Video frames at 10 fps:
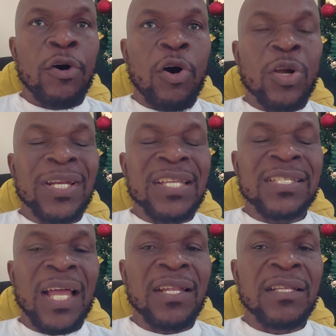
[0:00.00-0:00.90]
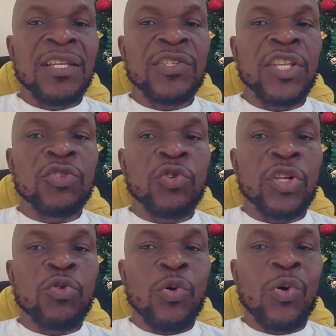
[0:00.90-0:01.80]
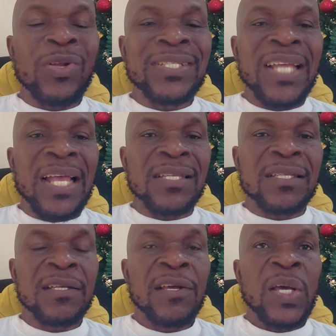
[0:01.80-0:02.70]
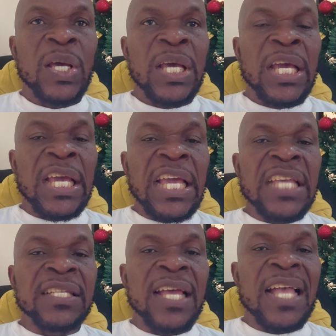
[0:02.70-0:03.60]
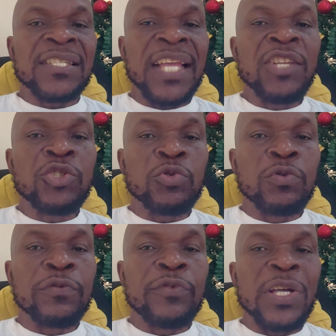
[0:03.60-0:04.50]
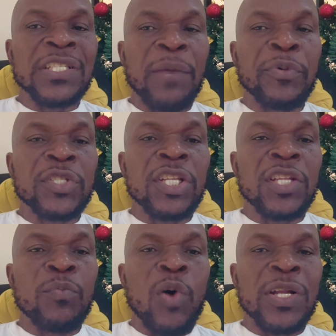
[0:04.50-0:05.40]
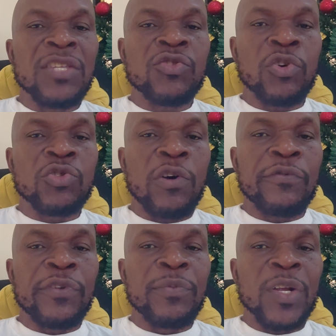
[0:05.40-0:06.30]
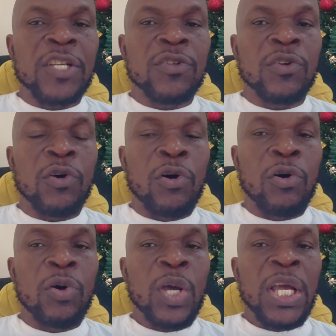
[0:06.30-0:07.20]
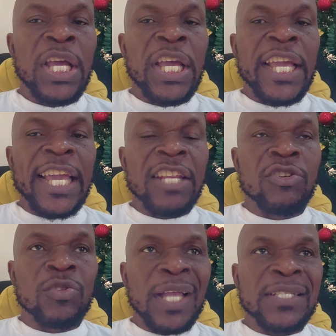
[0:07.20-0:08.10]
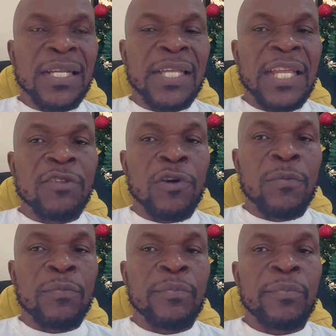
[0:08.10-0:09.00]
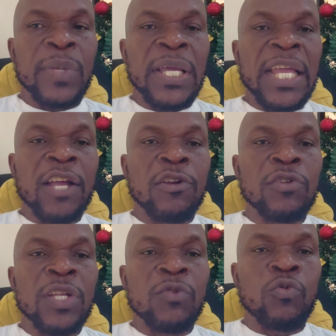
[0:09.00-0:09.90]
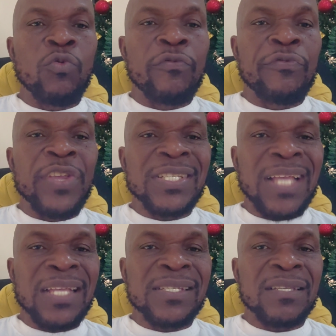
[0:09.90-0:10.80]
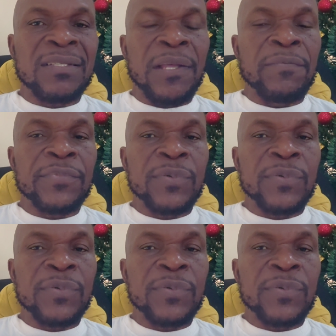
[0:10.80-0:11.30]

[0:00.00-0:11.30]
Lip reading: Understanding this historical context is essential for interpreting the modern structure of immigration law in the United Kingdom, including visa systems